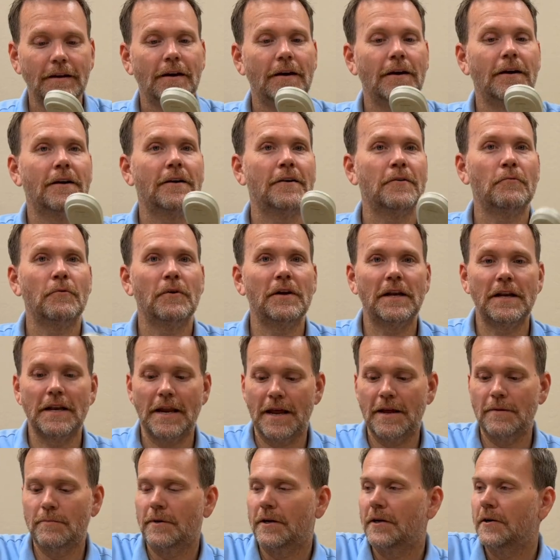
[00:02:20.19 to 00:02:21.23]
Ugh, what a
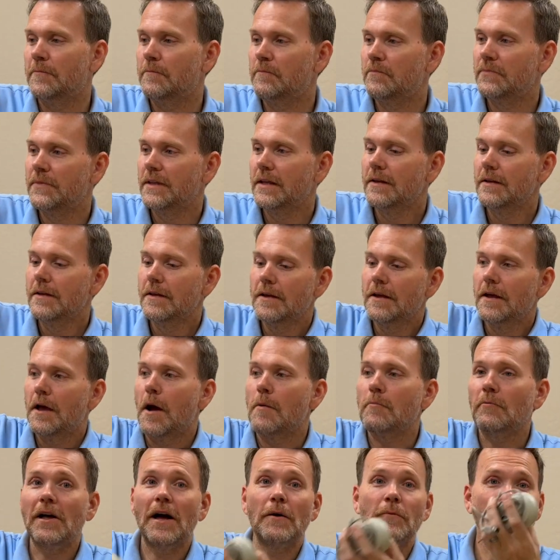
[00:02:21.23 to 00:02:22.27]
nightmare.
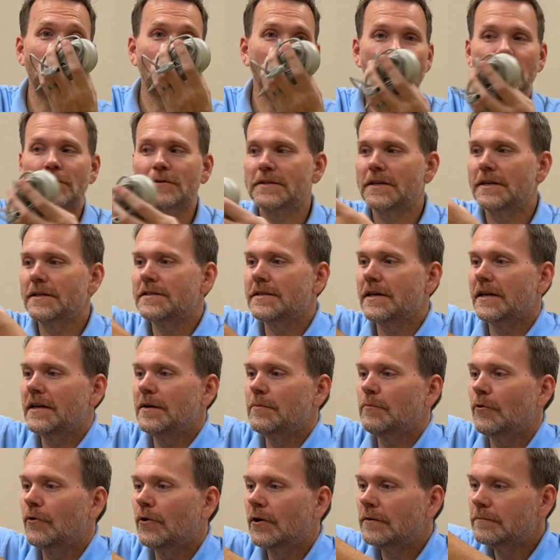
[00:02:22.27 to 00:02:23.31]
I'm glad we don't use these
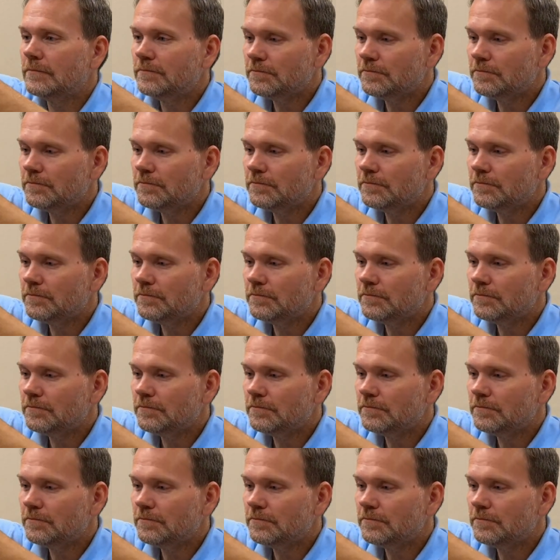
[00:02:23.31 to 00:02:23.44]
anymore.